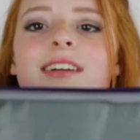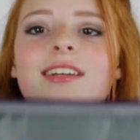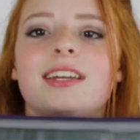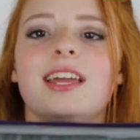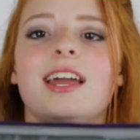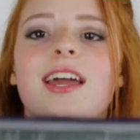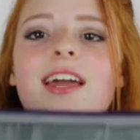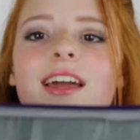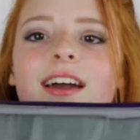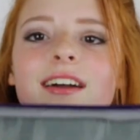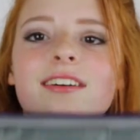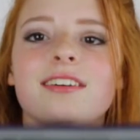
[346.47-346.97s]

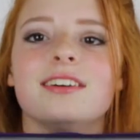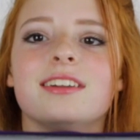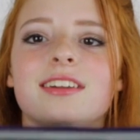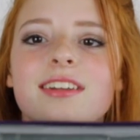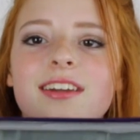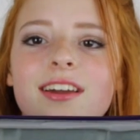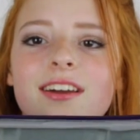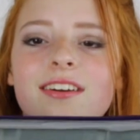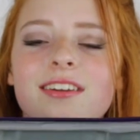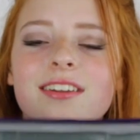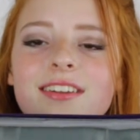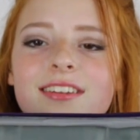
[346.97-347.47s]
Okay, I'm
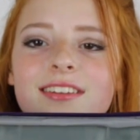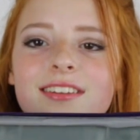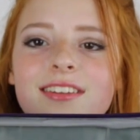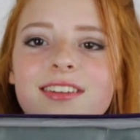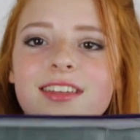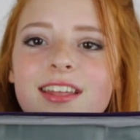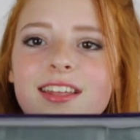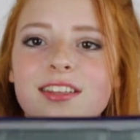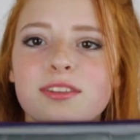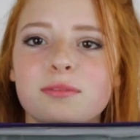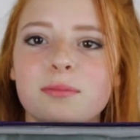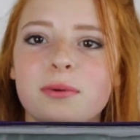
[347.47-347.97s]
gonna go into
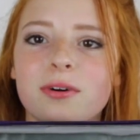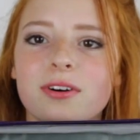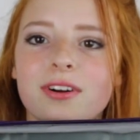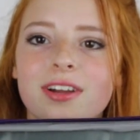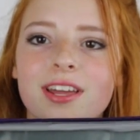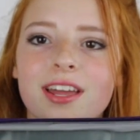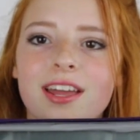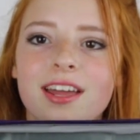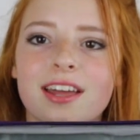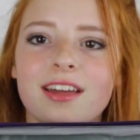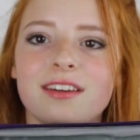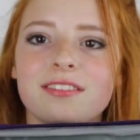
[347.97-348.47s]
this
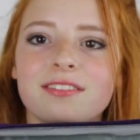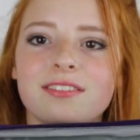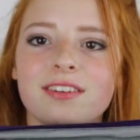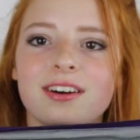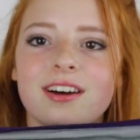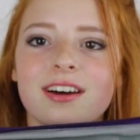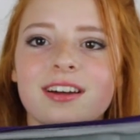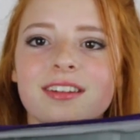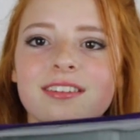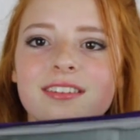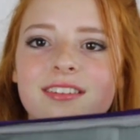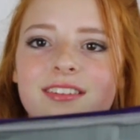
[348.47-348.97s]
pocket here
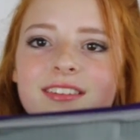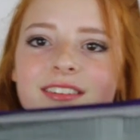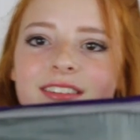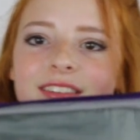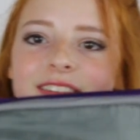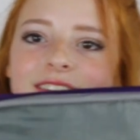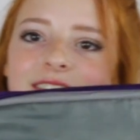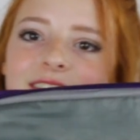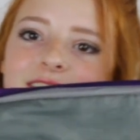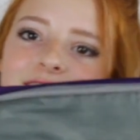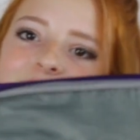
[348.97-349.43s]
first.